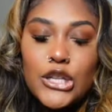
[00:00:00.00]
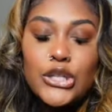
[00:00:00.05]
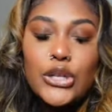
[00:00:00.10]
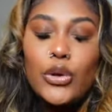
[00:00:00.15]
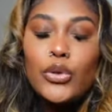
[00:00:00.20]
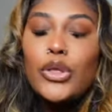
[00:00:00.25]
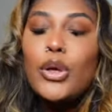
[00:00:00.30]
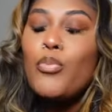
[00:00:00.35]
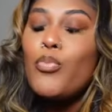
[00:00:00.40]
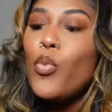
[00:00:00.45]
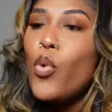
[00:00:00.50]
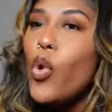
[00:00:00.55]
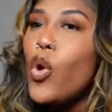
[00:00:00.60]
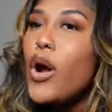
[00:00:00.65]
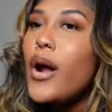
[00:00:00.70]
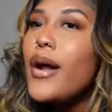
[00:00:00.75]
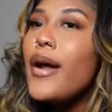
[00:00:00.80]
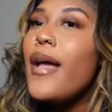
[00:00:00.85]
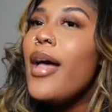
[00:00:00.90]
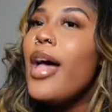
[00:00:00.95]
So the
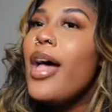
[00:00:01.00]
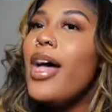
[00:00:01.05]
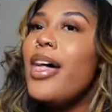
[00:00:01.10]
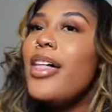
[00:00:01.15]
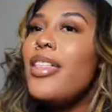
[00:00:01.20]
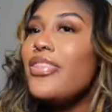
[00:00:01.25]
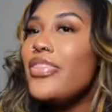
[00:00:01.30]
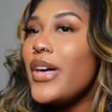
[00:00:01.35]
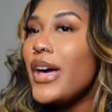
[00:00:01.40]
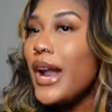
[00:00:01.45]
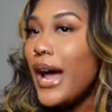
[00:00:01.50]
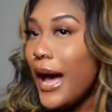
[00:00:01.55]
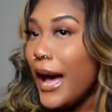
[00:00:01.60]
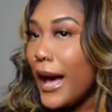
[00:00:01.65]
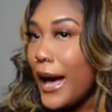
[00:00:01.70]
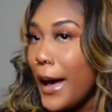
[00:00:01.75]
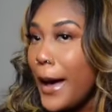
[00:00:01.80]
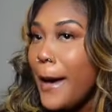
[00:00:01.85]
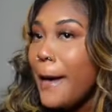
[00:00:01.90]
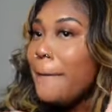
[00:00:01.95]
more that
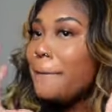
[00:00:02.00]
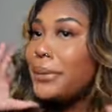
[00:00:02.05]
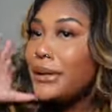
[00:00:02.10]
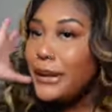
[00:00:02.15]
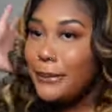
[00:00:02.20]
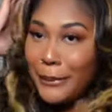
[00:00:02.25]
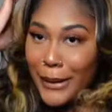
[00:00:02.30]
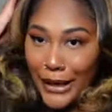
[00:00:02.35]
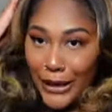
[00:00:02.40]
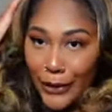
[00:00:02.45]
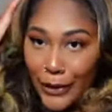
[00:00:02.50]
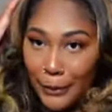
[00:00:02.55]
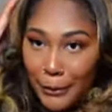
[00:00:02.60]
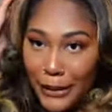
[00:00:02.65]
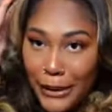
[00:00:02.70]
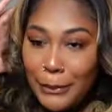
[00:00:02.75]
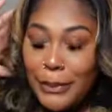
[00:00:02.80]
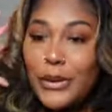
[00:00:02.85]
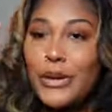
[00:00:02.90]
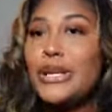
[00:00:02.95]
I put my hair up
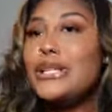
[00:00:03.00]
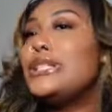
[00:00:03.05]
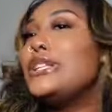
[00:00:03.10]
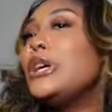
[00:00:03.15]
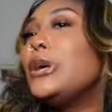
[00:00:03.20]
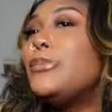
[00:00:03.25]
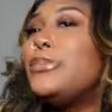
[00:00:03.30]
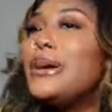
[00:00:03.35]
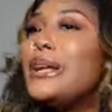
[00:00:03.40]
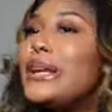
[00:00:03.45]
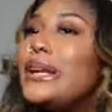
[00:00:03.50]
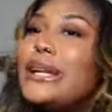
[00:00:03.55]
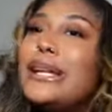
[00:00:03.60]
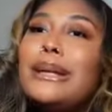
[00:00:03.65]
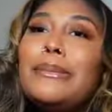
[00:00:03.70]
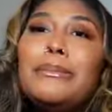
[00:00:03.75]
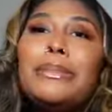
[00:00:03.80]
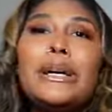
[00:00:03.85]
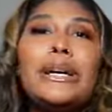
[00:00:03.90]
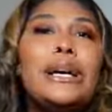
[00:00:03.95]
in a ponytail, put it
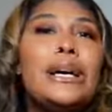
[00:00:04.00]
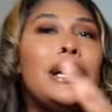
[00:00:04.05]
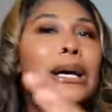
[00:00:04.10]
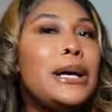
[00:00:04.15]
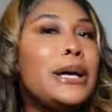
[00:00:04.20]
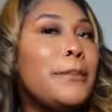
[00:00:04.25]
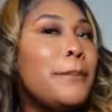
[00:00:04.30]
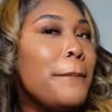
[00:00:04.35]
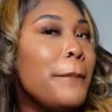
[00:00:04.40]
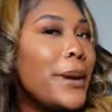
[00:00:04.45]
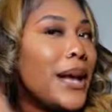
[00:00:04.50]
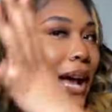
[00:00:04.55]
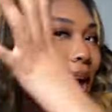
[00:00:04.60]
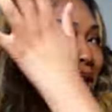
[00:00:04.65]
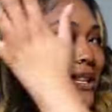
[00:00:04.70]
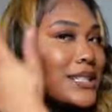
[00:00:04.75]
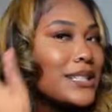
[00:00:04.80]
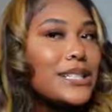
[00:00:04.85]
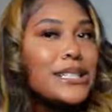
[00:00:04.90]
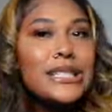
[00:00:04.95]
in a bun,
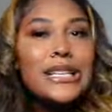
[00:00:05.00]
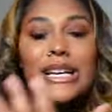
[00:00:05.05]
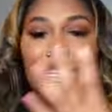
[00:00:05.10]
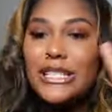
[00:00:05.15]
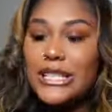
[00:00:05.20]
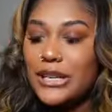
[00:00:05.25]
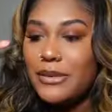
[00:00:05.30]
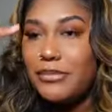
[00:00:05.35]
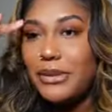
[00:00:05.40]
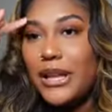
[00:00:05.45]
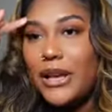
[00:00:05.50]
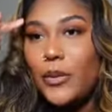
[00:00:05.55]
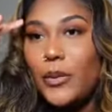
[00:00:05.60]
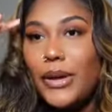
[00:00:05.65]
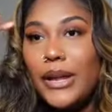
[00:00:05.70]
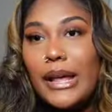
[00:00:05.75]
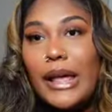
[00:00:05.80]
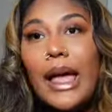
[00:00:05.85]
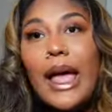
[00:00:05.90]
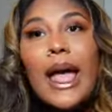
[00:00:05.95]
constantly touch it and play
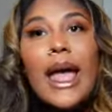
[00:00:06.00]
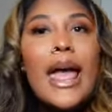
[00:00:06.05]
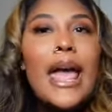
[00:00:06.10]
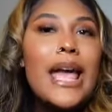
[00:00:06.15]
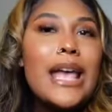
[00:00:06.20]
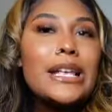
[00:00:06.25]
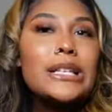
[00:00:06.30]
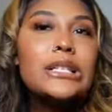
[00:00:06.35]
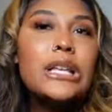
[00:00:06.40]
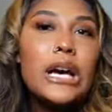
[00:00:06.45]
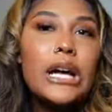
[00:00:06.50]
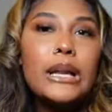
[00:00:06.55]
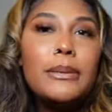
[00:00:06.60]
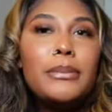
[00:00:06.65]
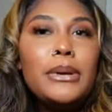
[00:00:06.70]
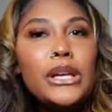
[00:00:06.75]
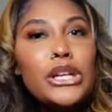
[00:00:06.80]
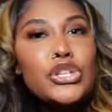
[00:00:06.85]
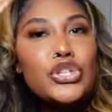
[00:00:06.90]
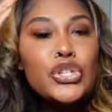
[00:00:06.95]
with it, it's going to
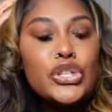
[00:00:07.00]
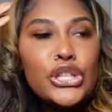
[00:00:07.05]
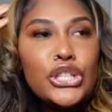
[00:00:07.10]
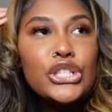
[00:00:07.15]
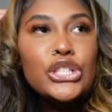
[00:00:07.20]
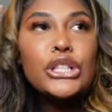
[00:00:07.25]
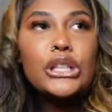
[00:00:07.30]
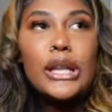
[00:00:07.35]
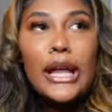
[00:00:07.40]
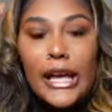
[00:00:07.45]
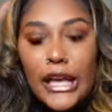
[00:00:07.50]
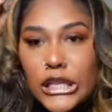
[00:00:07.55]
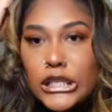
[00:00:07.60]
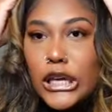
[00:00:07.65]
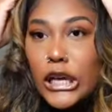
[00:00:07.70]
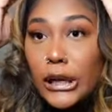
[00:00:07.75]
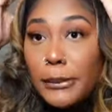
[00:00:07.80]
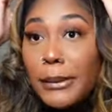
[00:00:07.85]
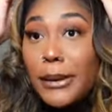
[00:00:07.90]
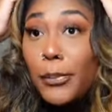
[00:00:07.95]
be traditional. Like, it's
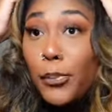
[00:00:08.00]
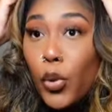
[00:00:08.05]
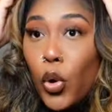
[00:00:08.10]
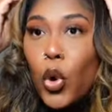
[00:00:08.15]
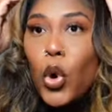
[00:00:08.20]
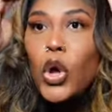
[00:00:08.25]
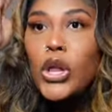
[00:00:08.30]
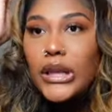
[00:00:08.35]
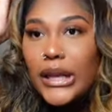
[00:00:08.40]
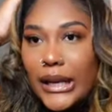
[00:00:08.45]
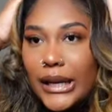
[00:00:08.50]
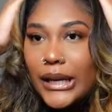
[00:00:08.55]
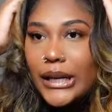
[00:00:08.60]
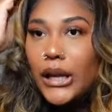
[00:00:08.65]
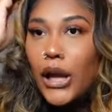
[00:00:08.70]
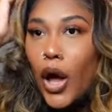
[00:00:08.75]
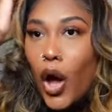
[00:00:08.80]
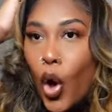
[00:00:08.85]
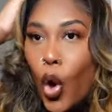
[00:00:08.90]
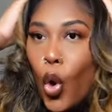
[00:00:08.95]
going to be
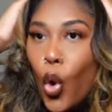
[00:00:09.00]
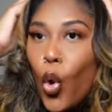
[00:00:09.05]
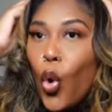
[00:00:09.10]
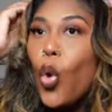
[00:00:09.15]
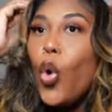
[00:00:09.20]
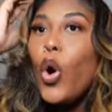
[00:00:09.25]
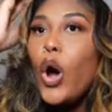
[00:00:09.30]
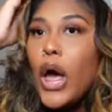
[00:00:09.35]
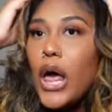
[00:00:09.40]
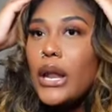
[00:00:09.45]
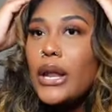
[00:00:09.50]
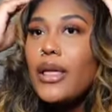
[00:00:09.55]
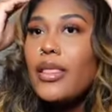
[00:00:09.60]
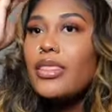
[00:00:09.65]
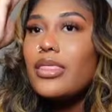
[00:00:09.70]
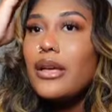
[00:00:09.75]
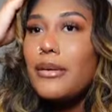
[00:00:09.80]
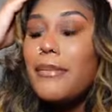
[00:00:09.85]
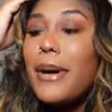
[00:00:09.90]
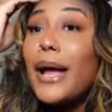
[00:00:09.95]
pulling on
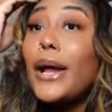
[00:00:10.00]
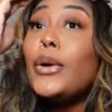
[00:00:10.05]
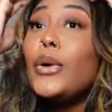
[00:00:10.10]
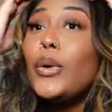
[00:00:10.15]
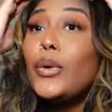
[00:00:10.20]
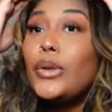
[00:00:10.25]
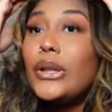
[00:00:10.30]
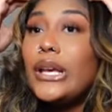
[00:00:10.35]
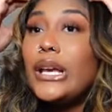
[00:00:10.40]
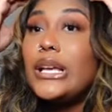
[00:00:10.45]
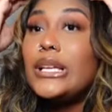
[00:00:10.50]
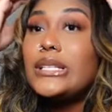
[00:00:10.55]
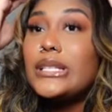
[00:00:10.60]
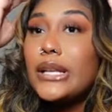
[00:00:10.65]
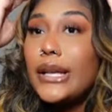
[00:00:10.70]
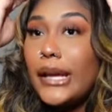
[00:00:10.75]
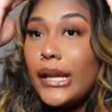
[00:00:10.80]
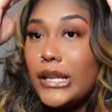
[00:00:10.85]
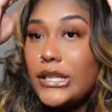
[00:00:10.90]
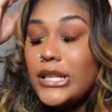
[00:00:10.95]
the microlinks,
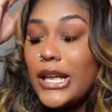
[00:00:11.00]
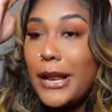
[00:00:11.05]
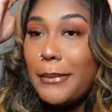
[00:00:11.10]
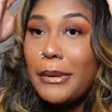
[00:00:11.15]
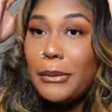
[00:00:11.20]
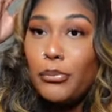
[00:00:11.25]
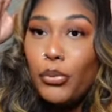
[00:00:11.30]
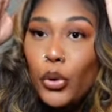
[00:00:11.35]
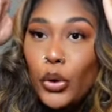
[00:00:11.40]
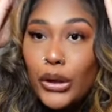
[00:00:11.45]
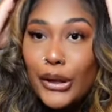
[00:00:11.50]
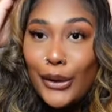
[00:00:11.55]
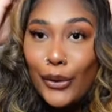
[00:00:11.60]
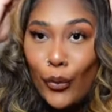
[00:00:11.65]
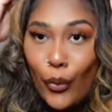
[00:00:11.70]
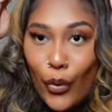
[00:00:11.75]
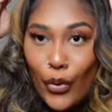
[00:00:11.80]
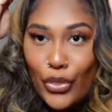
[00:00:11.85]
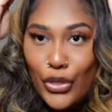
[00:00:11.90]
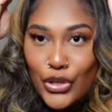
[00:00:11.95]
and it's going to be pulling
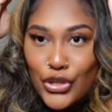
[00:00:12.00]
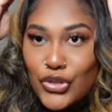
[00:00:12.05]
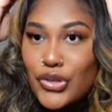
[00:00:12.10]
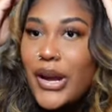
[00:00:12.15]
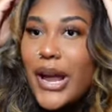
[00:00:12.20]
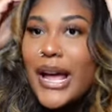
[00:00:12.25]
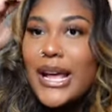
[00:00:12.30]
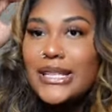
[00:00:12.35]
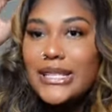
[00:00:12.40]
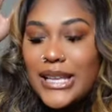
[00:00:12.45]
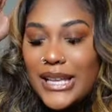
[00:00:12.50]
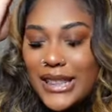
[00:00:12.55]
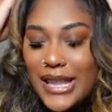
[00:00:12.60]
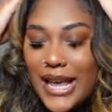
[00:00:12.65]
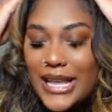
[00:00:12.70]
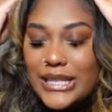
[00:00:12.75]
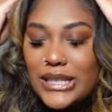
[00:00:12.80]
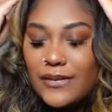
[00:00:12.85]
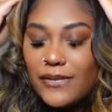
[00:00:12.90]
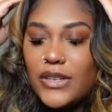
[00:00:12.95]
on the tracks, and
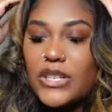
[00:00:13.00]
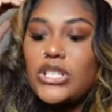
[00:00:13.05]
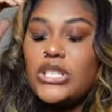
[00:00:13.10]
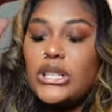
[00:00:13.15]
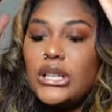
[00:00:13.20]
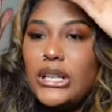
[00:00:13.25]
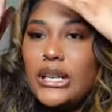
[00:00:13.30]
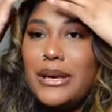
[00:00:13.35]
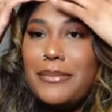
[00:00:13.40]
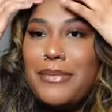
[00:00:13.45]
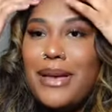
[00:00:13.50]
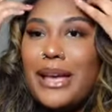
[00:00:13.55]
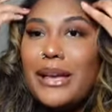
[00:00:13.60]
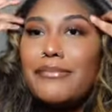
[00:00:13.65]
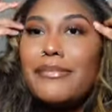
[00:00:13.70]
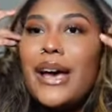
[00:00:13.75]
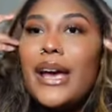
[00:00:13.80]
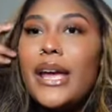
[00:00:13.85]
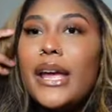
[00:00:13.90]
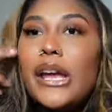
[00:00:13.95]
that's eventually can make
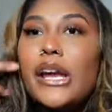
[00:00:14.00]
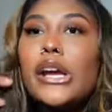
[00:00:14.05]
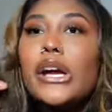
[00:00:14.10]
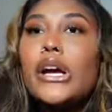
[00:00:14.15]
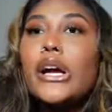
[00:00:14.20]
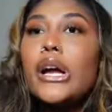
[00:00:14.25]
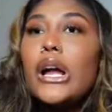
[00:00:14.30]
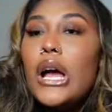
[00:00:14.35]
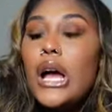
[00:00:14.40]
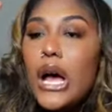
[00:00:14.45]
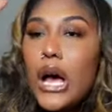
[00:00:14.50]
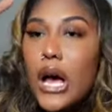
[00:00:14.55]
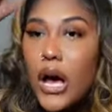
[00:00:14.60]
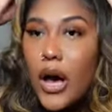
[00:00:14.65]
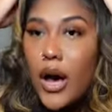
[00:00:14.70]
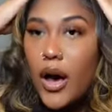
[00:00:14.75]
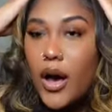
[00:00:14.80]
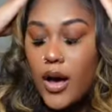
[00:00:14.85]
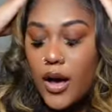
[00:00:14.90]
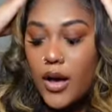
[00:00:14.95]
my hair
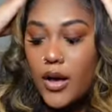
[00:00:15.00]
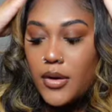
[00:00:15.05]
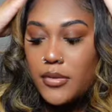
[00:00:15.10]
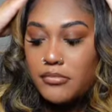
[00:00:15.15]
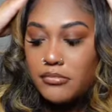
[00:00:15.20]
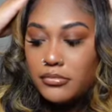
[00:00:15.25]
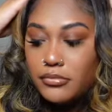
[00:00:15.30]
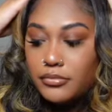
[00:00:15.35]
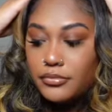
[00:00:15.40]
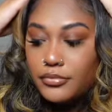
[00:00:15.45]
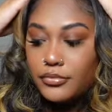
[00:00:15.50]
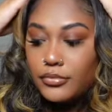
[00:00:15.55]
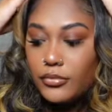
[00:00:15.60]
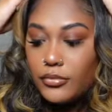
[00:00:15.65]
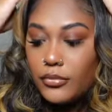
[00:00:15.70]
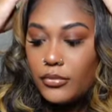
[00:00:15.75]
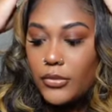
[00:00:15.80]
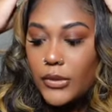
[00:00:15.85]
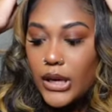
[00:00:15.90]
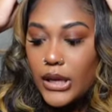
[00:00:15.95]

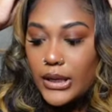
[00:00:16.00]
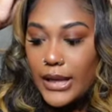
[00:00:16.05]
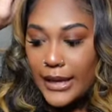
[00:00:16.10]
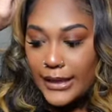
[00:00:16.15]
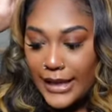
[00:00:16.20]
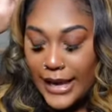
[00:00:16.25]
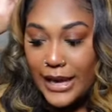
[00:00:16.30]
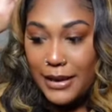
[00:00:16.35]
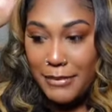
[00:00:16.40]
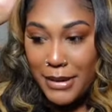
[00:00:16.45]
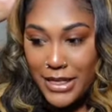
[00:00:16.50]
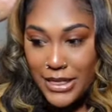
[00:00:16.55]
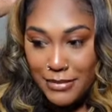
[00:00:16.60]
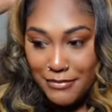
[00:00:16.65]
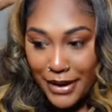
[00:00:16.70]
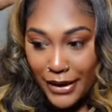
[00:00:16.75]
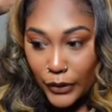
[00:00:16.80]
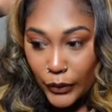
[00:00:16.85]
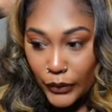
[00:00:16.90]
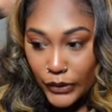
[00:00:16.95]
like that can make the
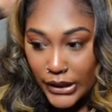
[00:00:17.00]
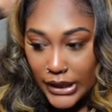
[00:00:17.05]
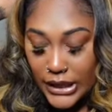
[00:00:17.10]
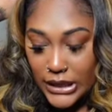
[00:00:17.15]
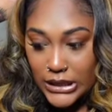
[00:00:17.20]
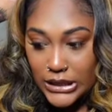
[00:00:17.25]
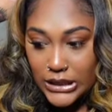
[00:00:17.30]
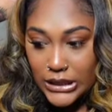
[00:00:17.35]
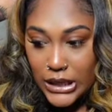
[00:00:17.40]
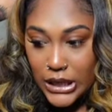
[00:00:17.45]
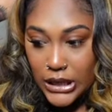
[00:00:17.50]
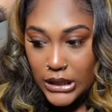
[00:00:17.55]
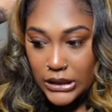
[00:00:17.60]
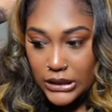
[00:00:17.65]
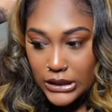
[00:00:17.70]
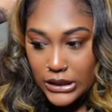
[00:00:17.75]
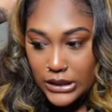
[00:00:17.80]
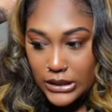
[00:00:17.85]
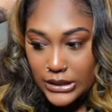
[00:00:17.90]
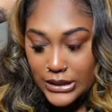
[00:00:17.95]
microlinks
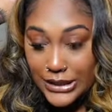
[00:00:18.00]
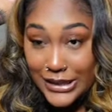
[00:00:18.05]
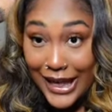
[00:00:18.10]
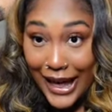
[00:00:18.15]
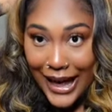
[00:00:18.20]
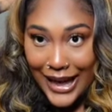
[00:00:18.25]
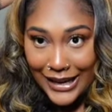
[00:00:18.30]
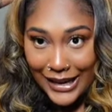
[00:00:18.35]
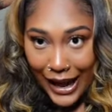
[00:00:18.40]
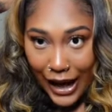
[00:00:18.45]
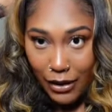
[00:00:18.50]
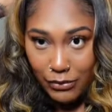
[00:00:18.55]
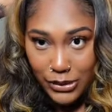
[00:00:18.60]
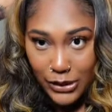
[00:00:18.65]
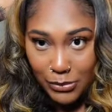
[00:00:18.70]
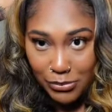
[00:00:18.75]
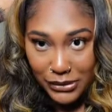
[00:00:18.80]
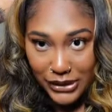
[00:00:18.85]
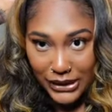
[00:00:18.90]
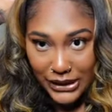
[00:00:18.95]
slide out
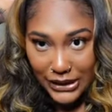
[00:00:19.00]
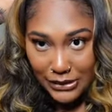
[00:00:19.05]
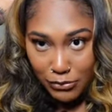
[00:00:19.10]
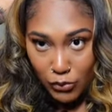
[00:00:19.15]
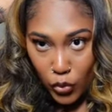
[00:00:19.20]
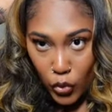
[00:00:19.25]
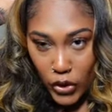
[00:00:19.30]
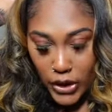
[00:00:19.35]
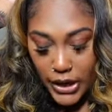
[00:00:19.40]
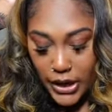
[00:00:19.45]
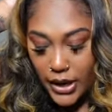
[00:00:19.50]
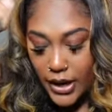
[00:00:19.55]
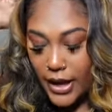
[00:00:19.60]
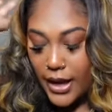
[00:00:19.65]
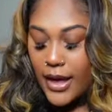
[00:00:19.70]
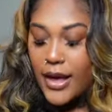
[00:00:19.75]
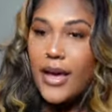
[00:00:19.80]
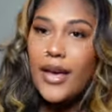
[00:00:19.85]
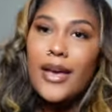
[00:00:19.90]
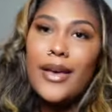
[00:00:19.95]
the bead more,
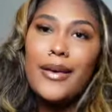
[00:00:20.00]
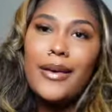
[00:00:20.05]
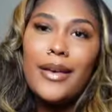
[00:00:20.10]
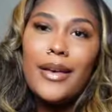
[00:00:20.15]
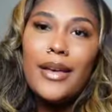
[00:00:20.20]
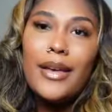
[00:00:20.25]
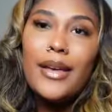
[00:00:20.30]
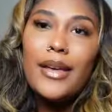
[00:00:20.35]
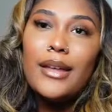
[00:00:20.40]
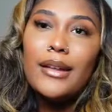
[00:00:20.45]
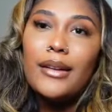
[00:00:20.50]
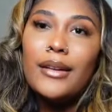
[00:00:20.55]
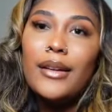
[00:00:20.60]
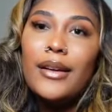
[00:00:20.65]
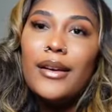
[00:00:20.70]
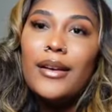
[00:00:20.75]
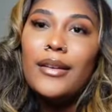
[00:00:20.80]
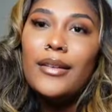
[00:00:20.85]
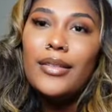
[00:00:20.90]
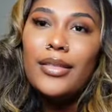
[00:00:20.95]
and
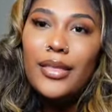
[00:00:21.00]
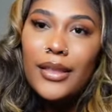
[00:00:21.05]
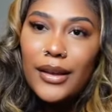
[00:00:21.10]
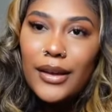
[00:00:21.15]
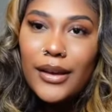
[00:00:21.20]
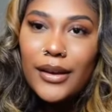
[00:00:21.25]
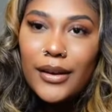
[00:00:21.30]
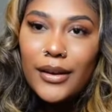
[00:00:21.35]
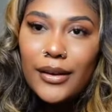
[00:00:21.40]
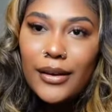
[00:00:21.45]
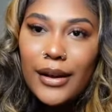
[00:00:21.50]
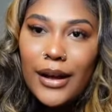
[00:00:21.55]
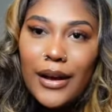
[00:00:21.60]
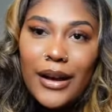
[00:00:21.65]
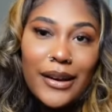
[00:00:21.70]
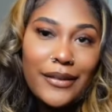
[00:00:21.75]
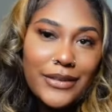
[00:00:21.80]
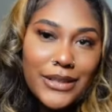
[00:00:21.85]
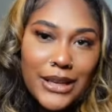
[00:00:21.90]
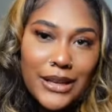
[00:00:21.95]
then I'll
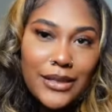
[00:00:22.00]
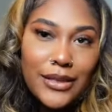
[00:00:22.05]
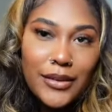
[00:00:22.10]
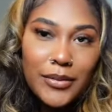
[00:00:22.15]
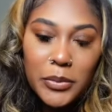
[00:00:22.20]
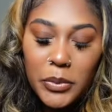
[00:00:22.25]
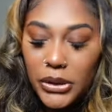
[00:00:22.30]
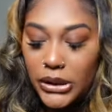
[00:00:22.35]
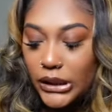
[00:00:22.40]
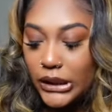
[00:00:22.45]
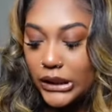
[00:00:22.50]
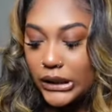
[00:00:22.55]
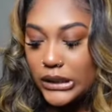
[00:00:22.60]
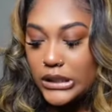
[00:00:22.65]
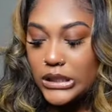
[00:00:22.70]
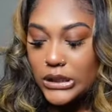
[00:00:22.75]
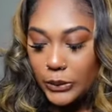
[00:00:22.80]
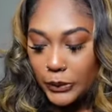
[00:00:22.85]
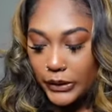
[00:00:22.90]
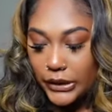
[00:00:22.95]
have to get them redone
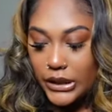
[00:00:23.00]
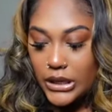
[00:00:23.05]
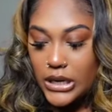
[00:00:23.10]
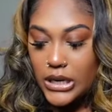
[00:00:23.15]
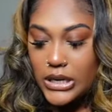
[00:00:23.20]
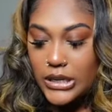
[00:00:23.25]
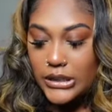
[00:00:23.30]
sooner.